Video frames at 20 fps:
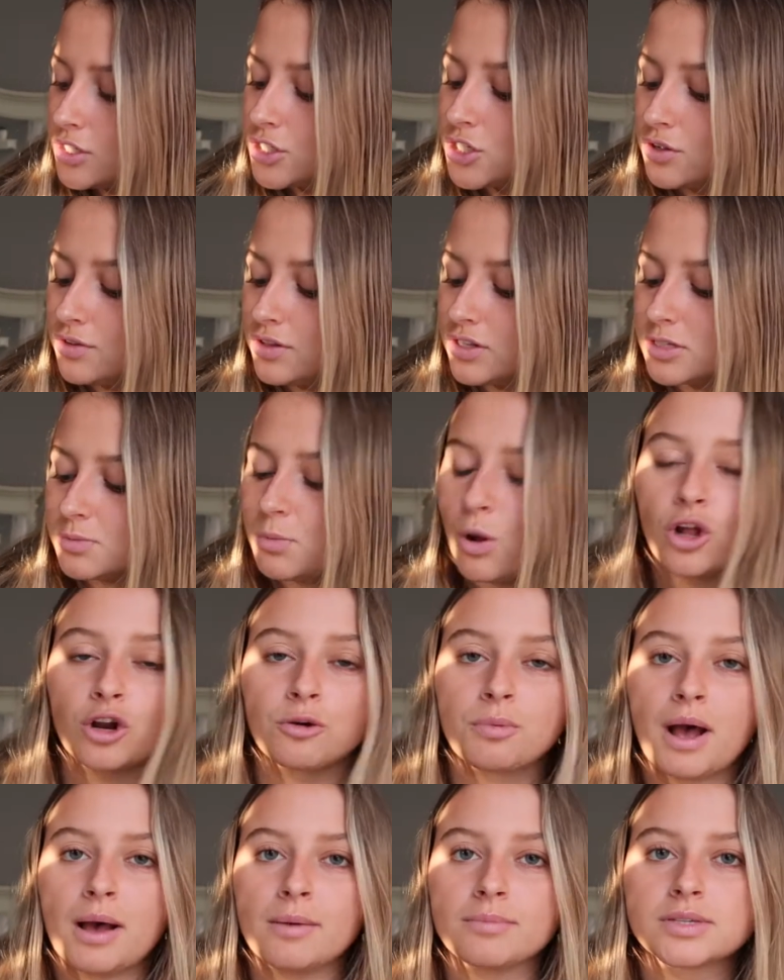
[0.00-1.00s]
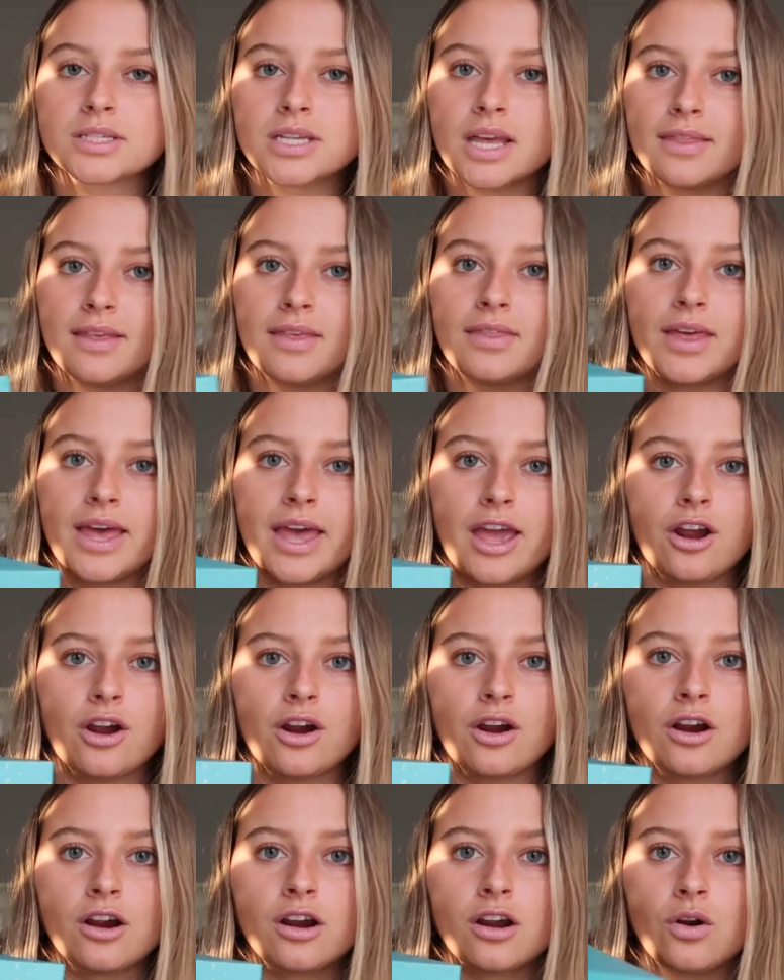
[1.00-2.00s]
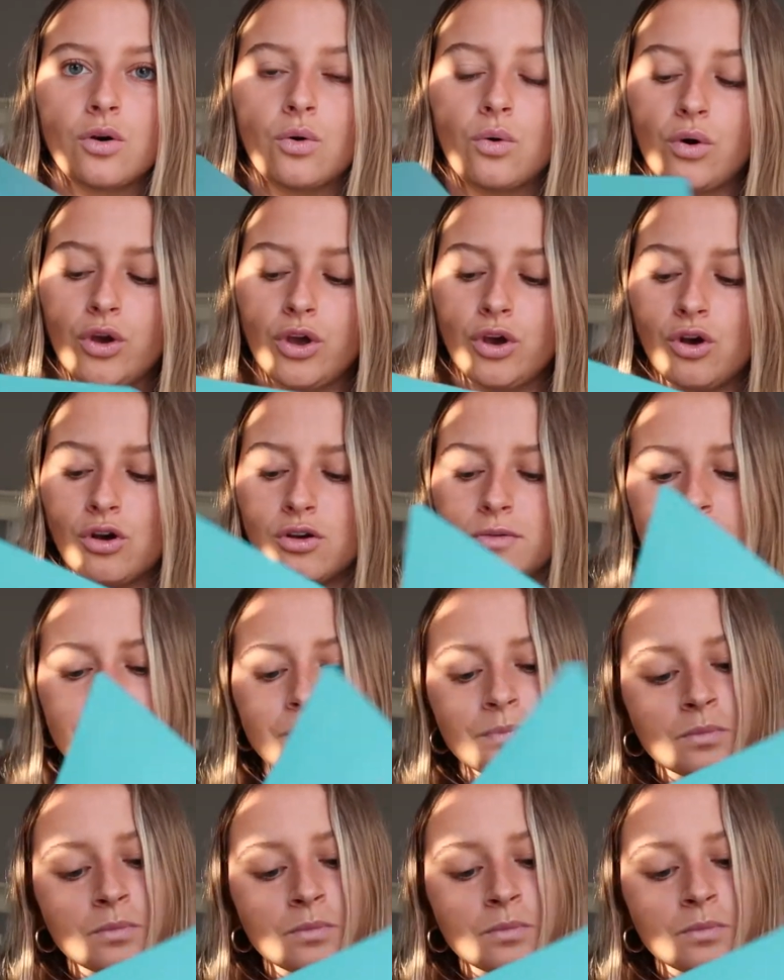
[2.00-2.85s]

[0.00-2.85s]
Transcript: two of the smaller pumps and then the hair oil